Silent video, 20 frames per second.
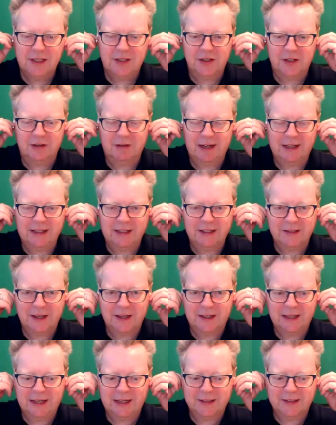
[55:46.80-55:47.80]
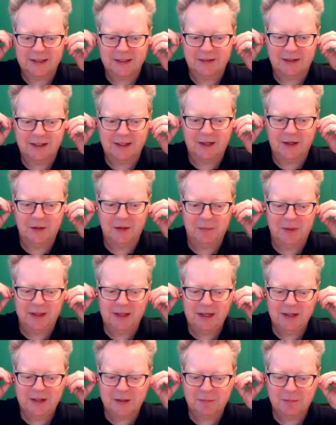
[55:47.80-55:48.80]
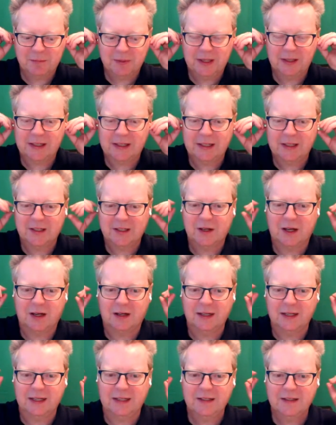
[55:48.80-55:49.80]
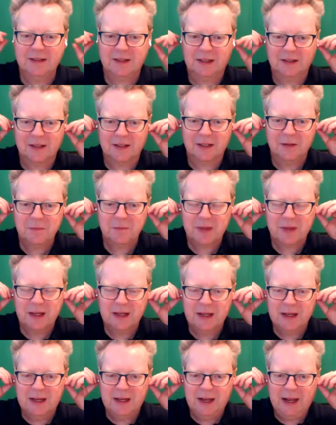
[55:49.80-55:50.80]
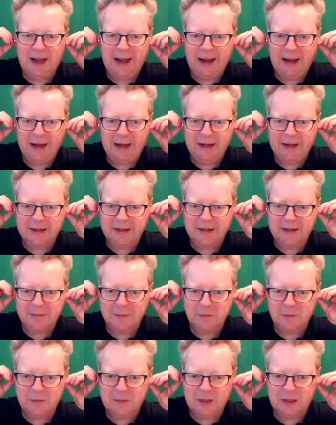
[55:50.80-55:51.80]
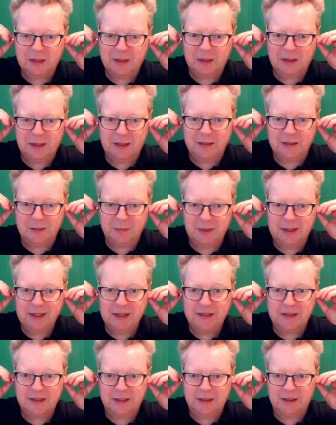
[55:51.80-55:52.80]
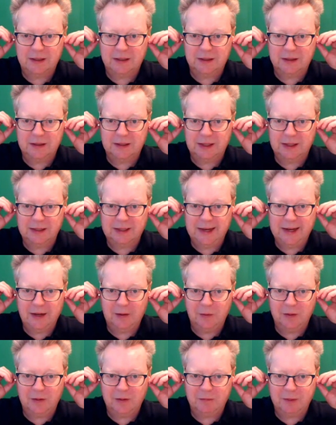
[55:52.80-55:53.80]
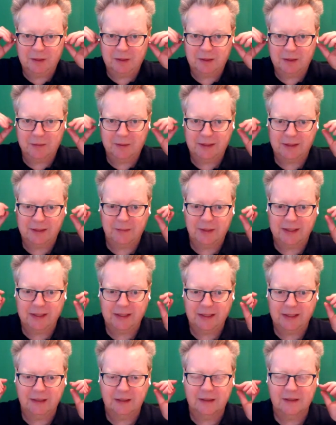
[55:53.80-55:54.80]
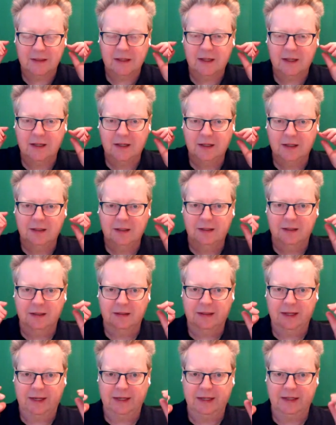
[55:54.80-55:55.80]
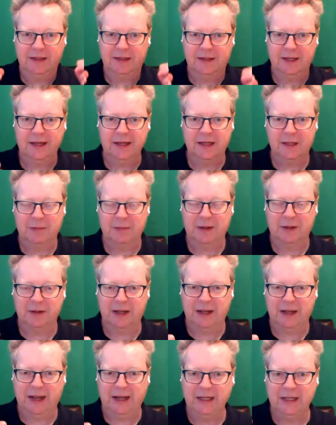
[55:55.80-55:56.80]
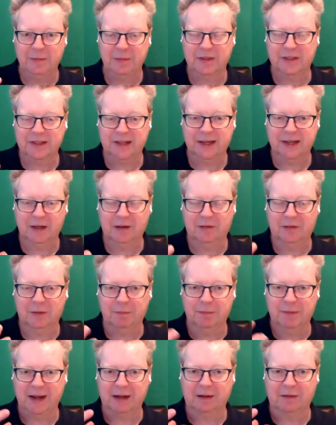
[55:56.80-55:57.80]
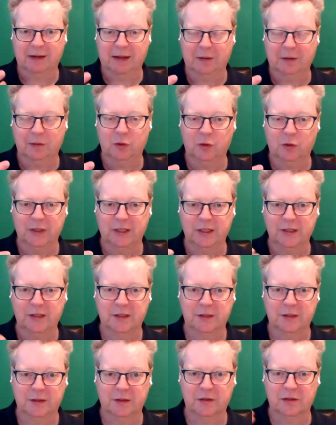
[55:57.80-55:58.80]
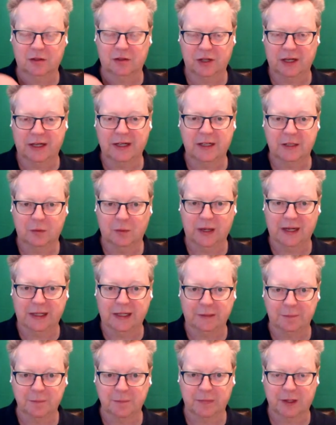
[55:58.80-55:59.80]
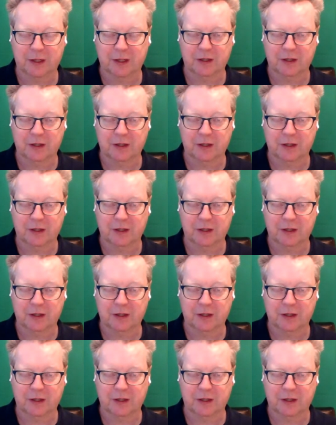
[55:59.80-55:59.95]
teaching granny to suck eggs here, I know, but they just plug into our ears like so. And it's amazing that now, when I've plugged them in my ears, they take about 80% of the background noise straight away